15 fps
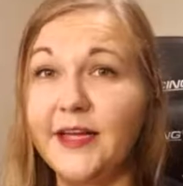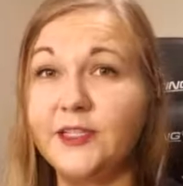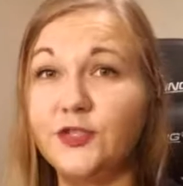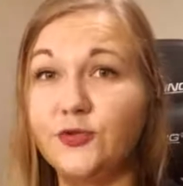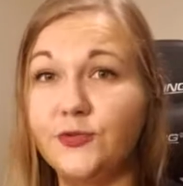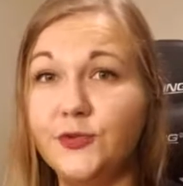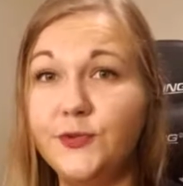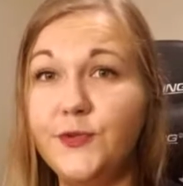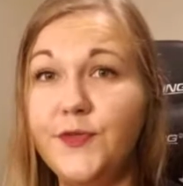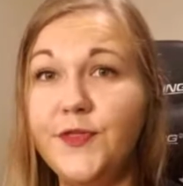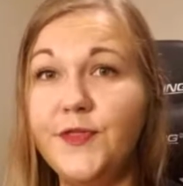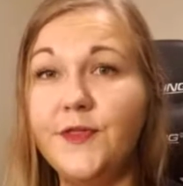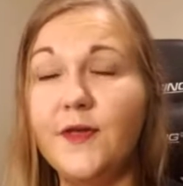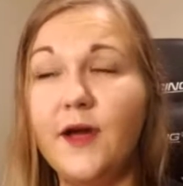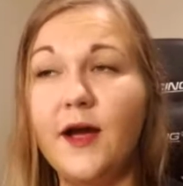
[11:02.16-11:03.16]
that
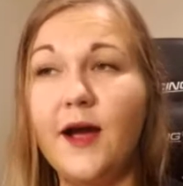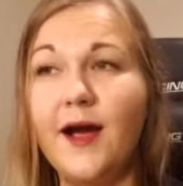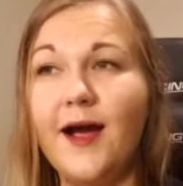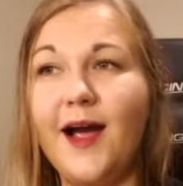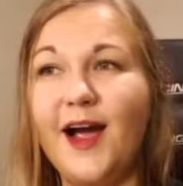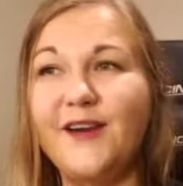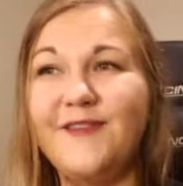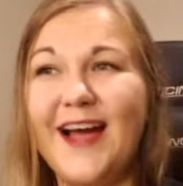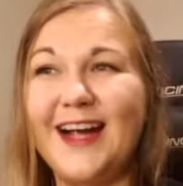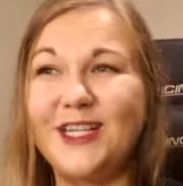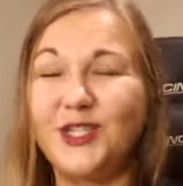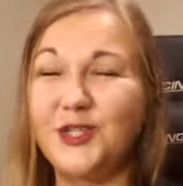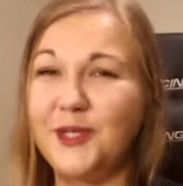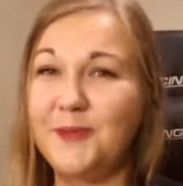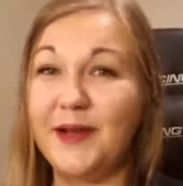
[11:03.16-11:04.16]
truth, I've
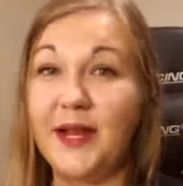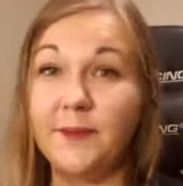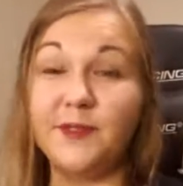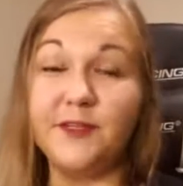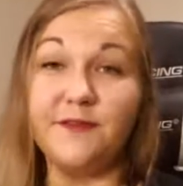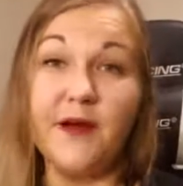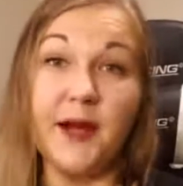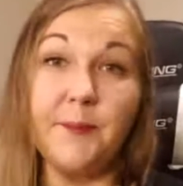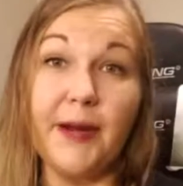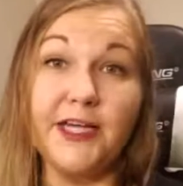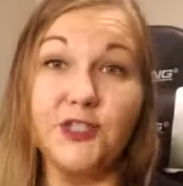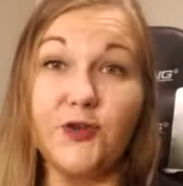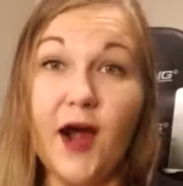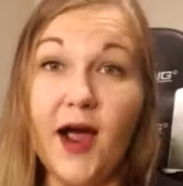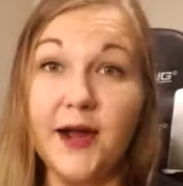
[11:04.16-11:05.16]
actually been able to find my
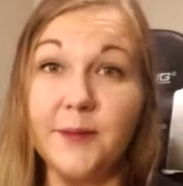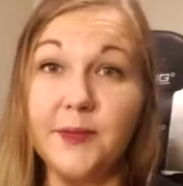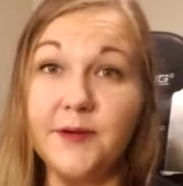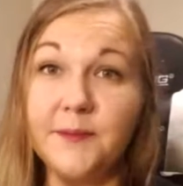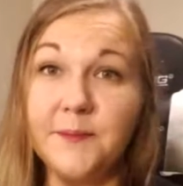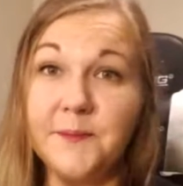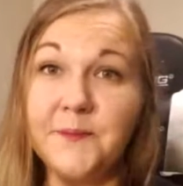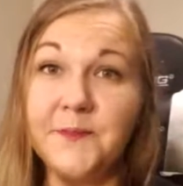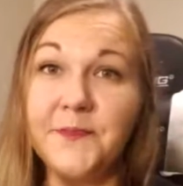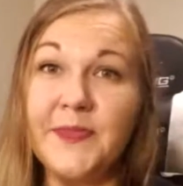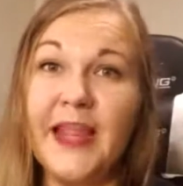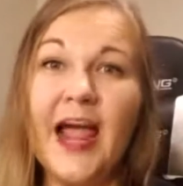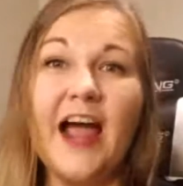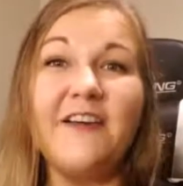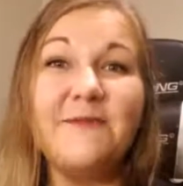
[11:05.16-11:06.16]
tribe.
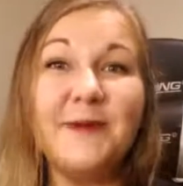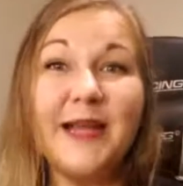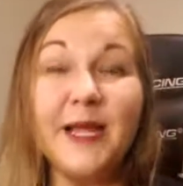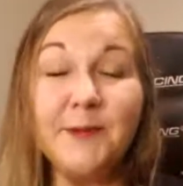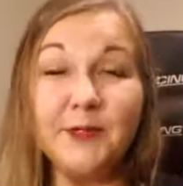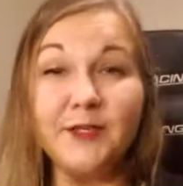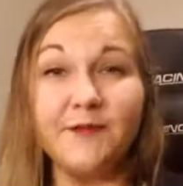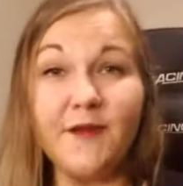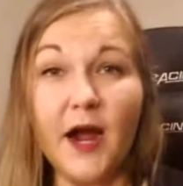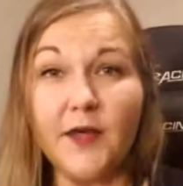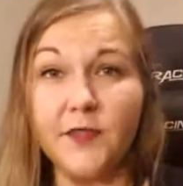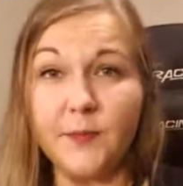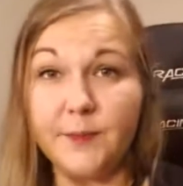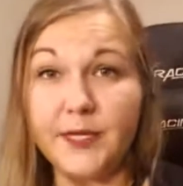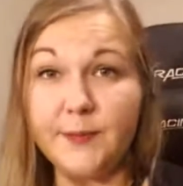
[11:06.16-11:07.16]
I've been able to
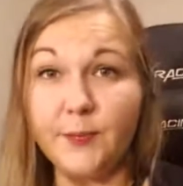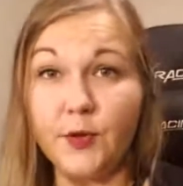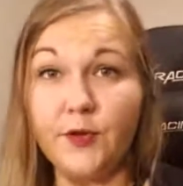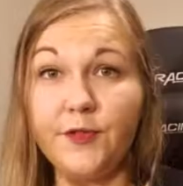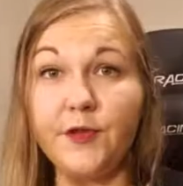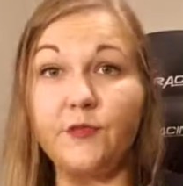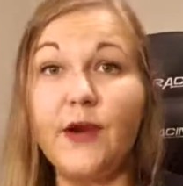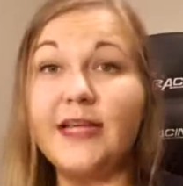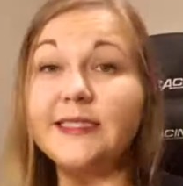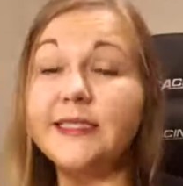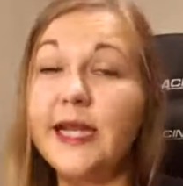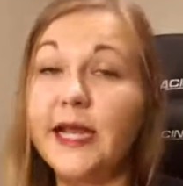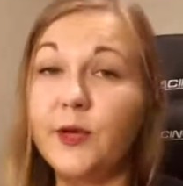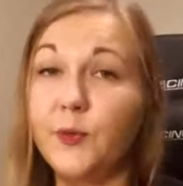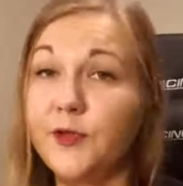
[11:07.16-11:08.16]
find the people that
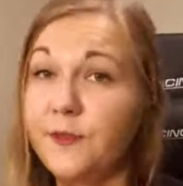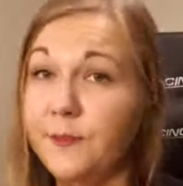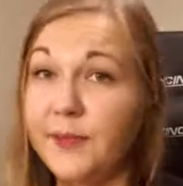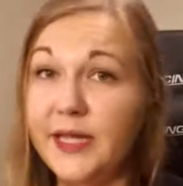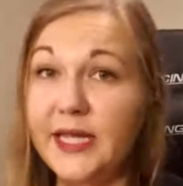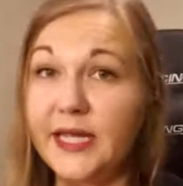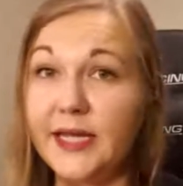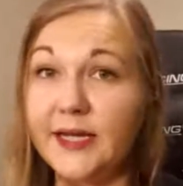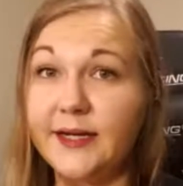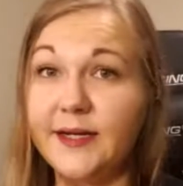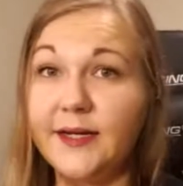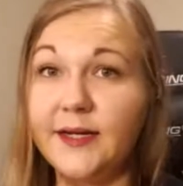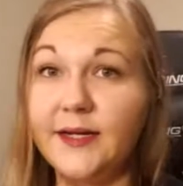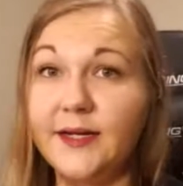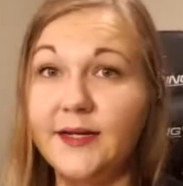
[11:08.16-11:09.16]
resonate with me,
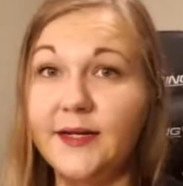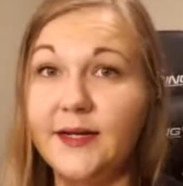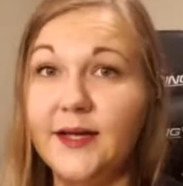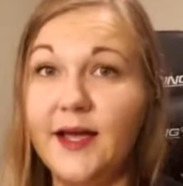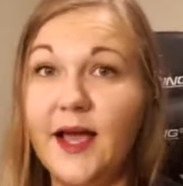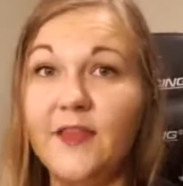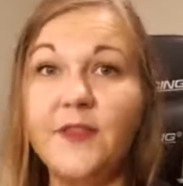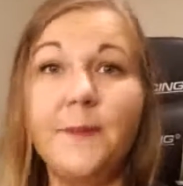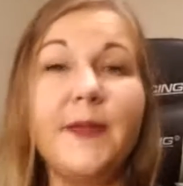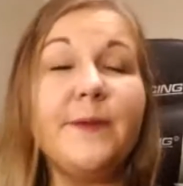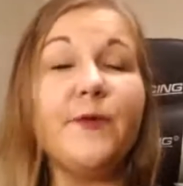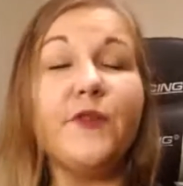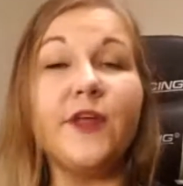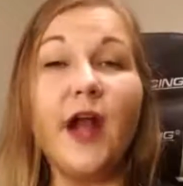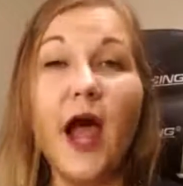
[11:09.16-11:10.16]
the
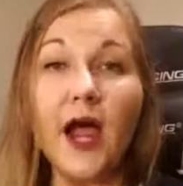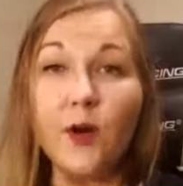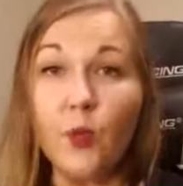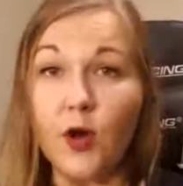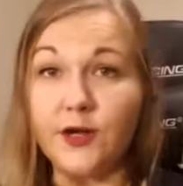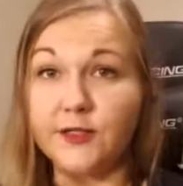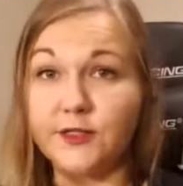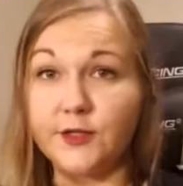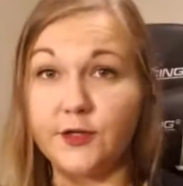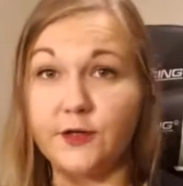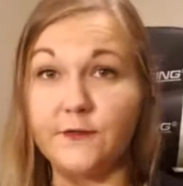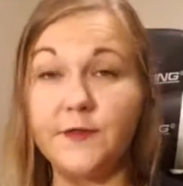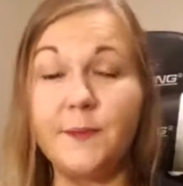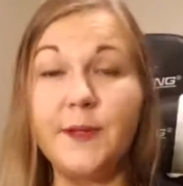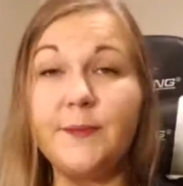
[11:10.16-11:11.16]
people that I want to
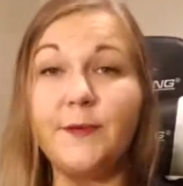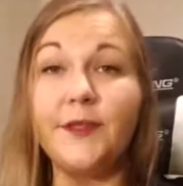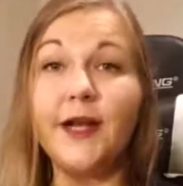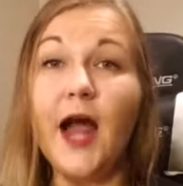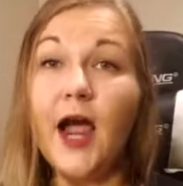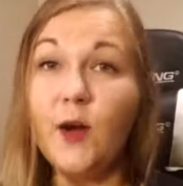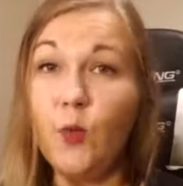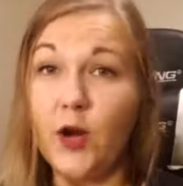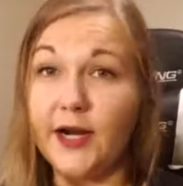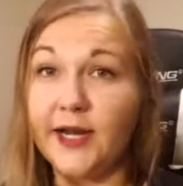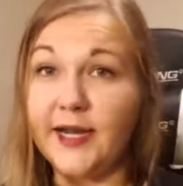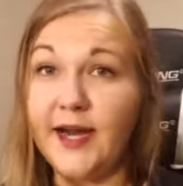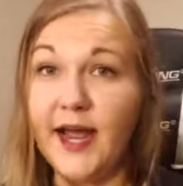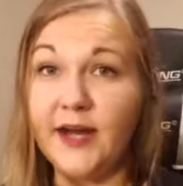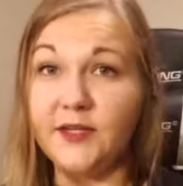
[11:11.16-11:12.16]
serve, the people that I want to
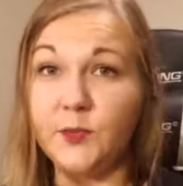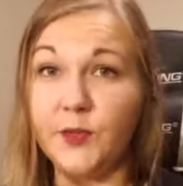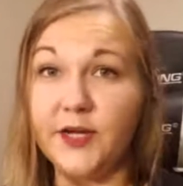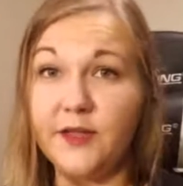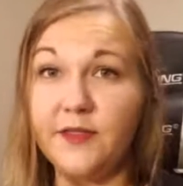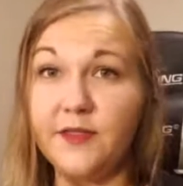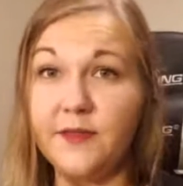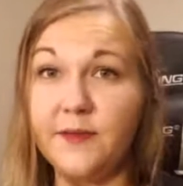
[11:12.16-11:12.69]
connect with.